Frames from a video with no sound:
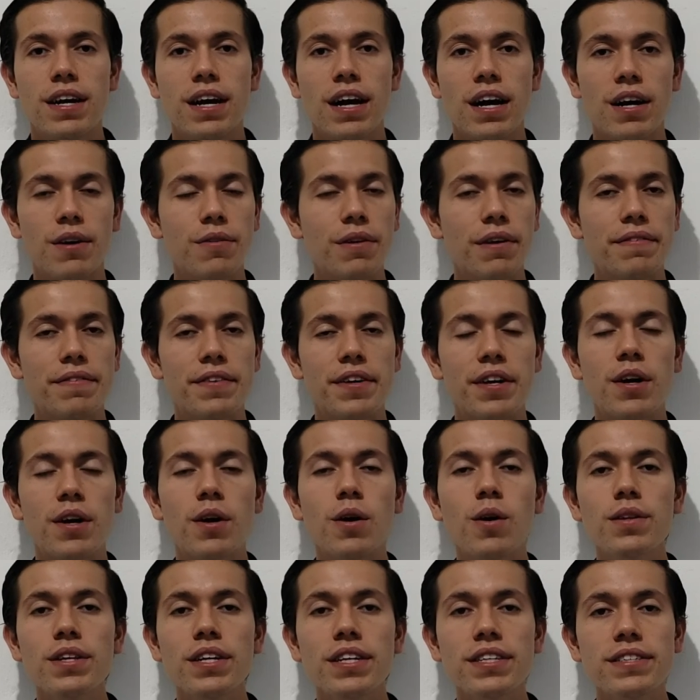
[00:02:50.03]
However,
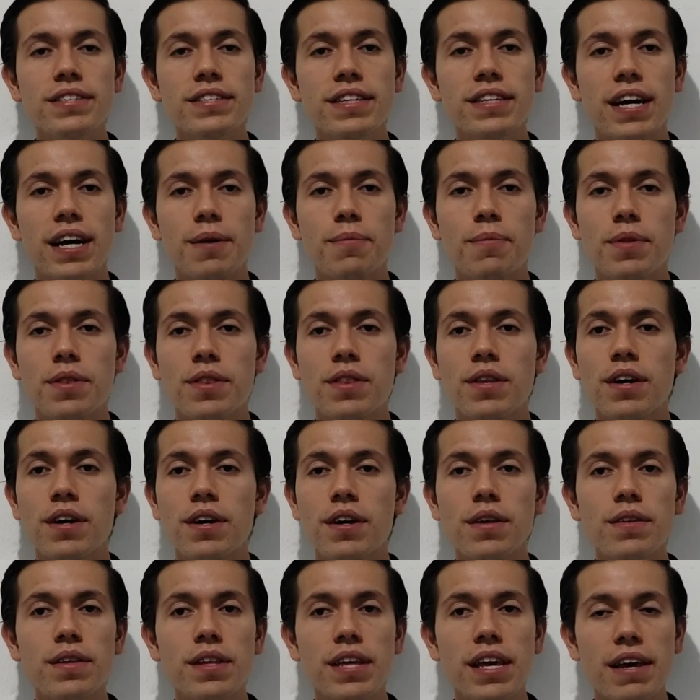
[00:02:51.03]
holding time
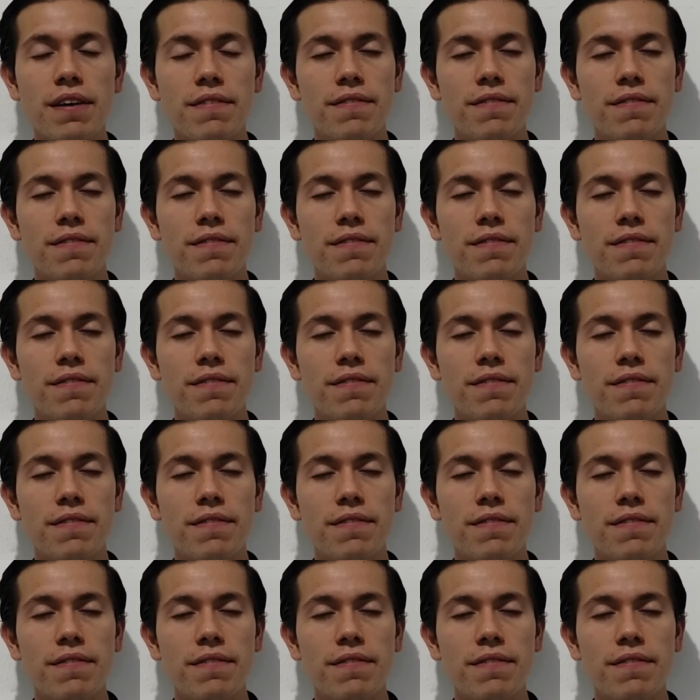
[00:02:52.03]
not only